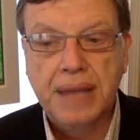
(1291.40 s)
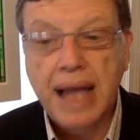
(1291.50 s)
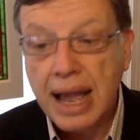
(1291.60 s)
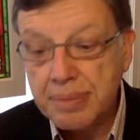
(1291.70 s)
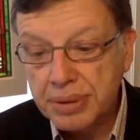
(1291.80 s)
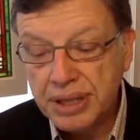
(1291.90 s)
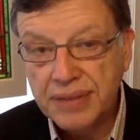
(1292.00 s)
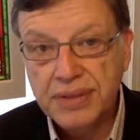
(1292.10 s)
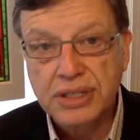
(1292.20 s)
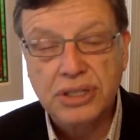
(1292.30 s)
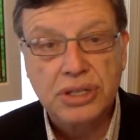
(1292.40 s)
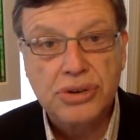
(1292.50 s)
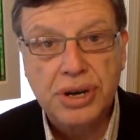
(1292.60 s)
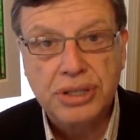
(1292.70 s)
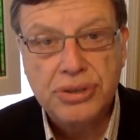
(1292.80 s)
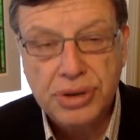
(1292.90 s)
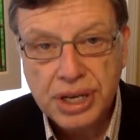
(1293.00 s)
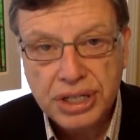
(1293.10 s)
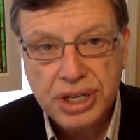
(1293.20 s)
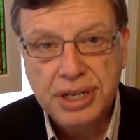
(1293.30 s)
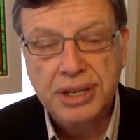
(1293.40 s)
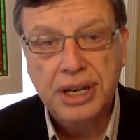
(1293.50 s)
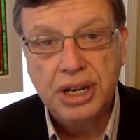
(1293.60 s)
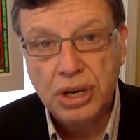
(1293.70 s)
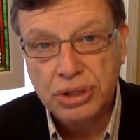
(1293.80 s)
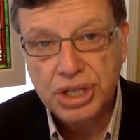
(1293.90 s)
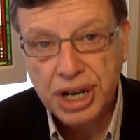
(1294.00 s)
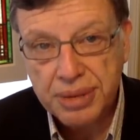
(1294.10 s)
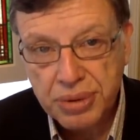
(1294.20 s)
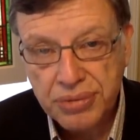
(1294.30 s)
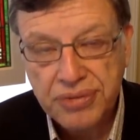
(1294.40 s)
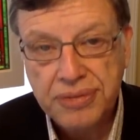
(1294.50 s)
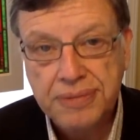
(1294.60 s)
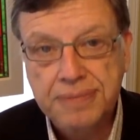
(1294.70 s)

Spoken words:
I believe this is a strategic and negotiating move.